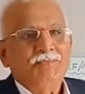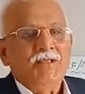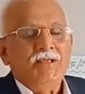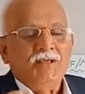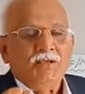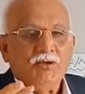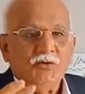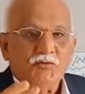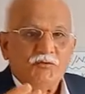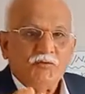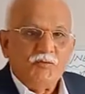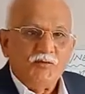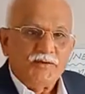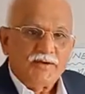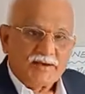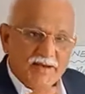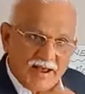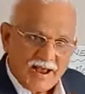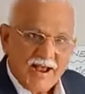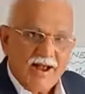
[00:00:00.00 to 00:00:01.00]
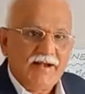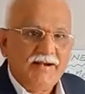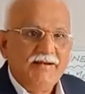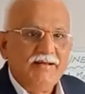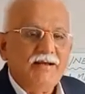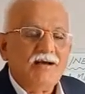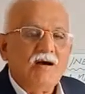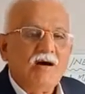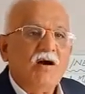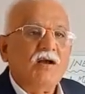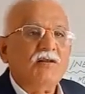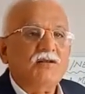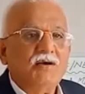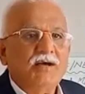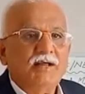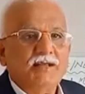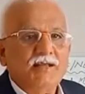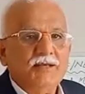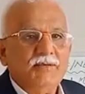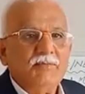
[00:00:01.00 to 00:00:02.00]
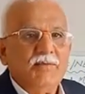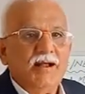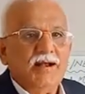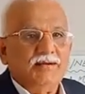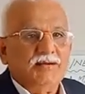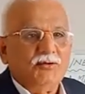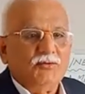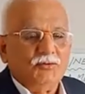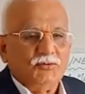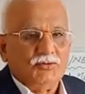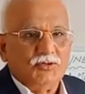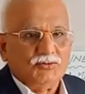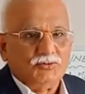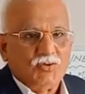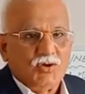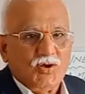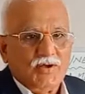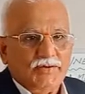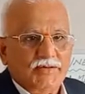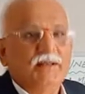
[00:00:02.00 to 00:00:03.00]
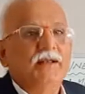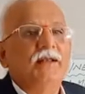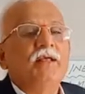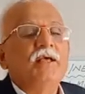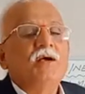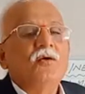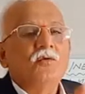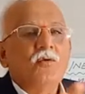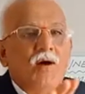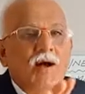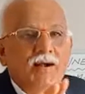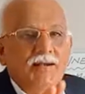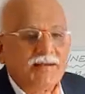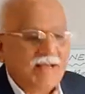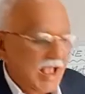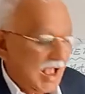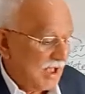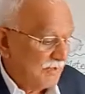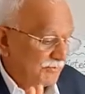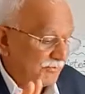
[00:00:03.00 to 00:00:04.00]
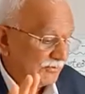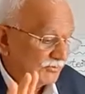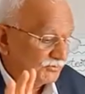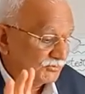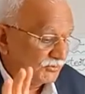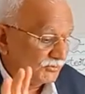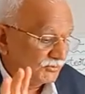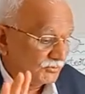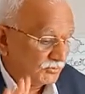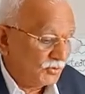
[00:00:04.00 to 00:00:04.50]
If we add organic matter to the soil, what happens to